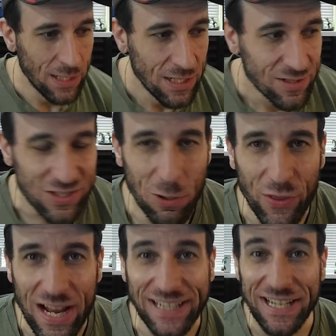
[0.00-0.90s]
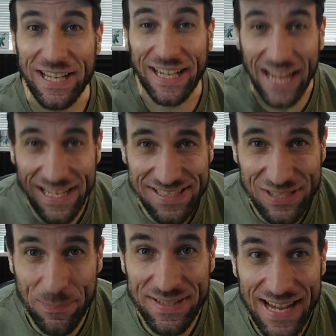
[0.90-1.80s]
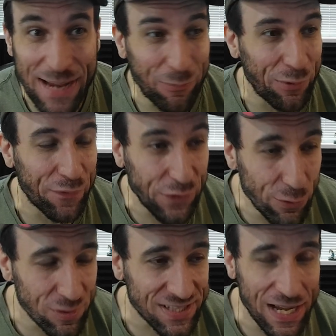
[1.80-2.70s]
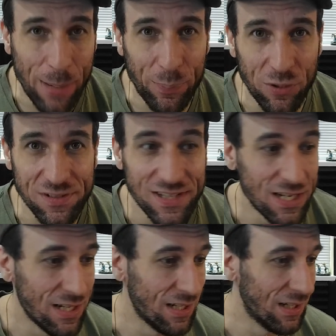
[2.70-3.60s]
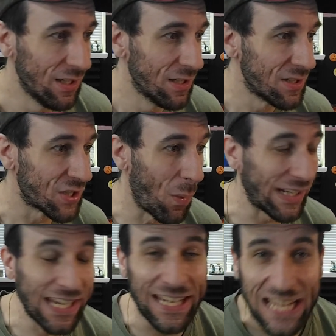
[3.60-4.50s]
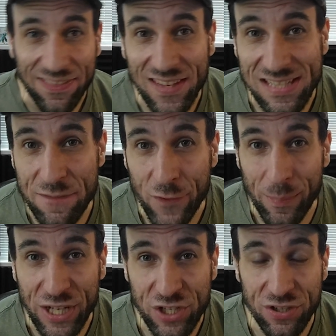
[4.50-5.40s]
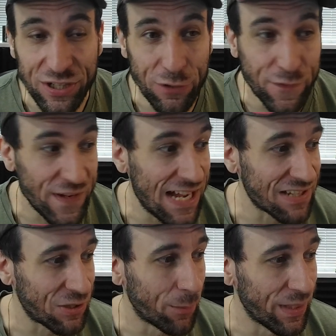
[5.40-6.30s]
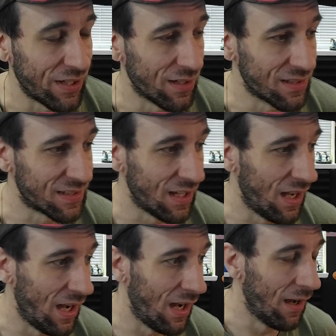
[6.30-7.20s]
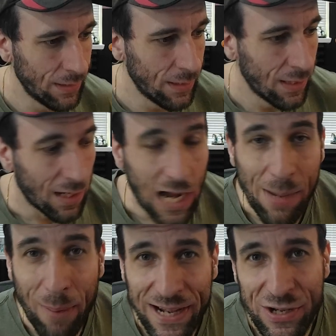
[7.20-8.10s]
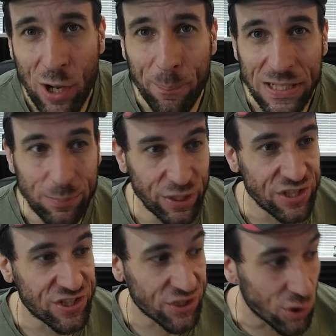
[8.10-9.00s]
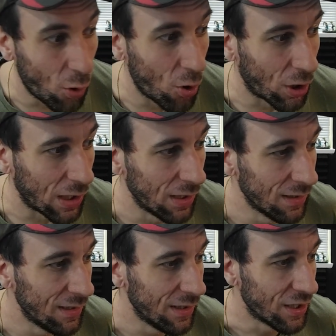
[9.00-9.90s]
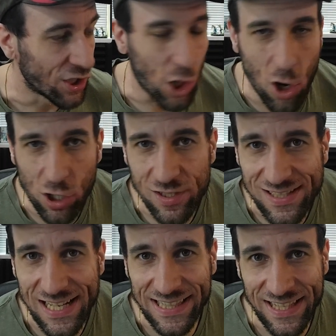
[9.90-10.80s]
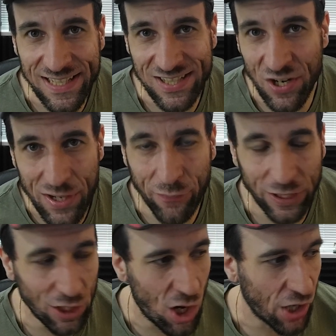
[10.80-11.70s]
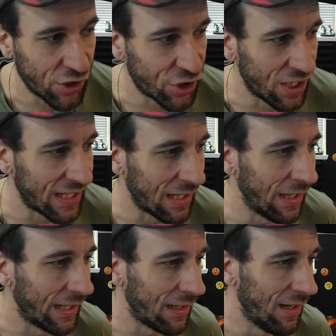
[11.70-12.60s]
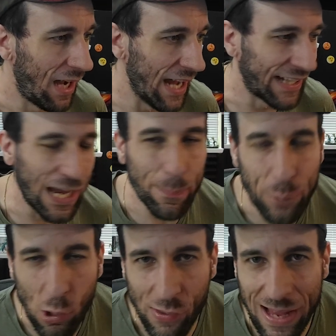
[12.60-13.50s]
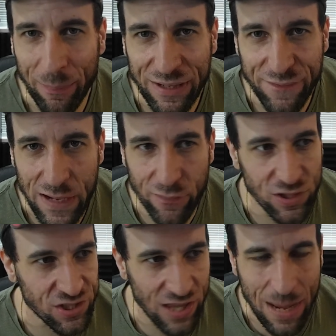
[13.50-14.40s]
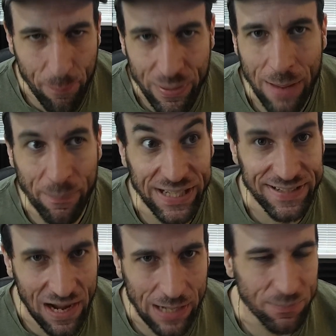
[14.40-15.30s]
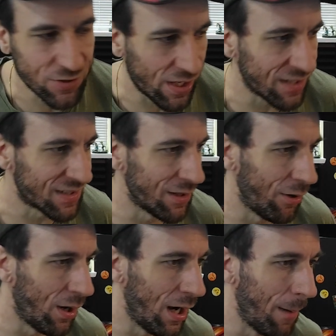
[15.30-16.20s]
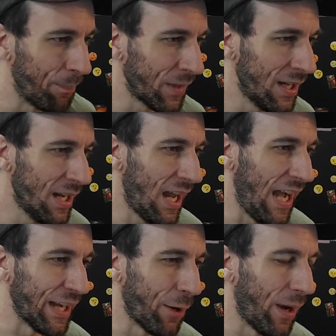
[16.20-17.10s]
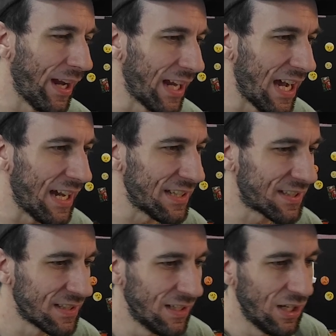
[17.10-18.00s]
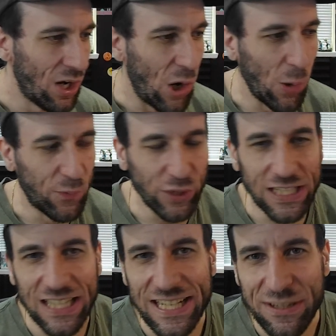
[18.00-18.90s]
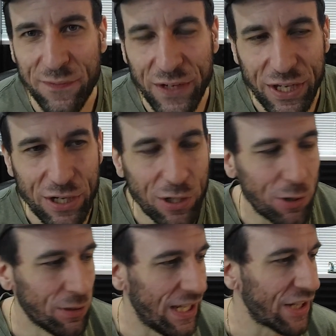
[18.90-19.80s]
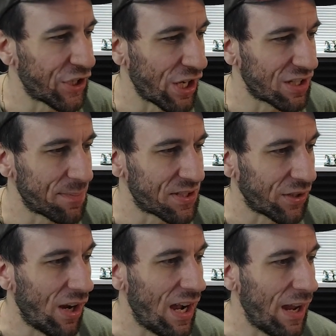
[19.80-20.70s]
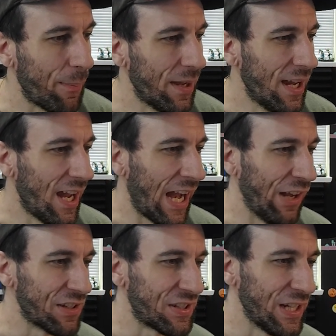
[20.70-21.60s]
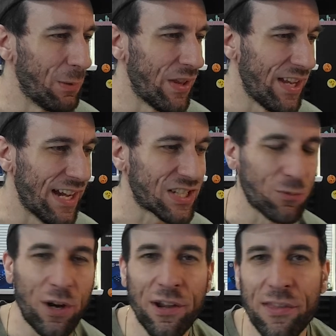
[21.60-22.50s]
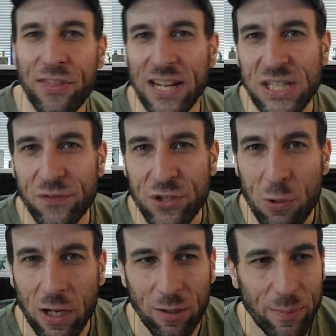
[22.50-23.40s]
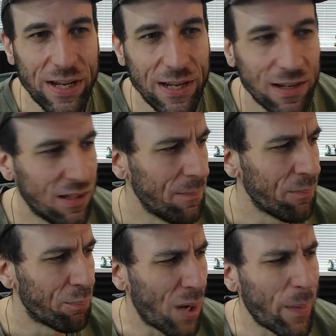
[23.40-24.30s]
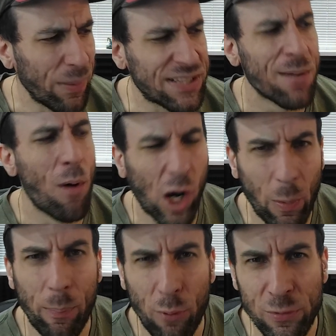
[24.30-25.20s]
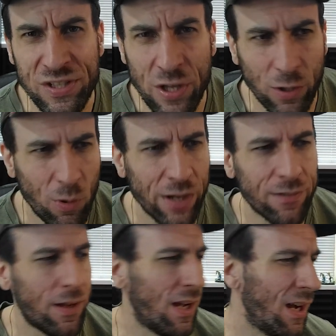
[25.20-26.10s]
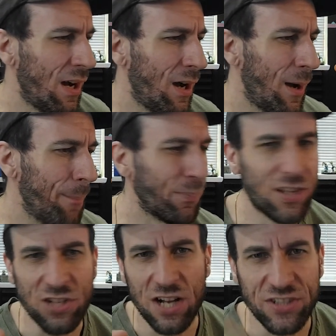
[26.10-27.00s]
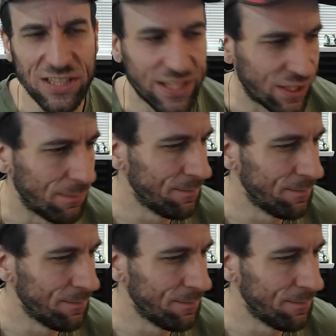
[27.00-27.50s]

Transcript: so that I can get some damn review samples so I can get this information to you faster because uh, I might not be able to score cards like this on every launch. Like, I like I can't pull that many favors that that many times, right? So um, anyway, guys, hopefully you liked the video. Like, share, subscribe, and I'll see you in the next one. Thanks for joining me. Probably tomorrow I'll post another one. Um, talk to you later.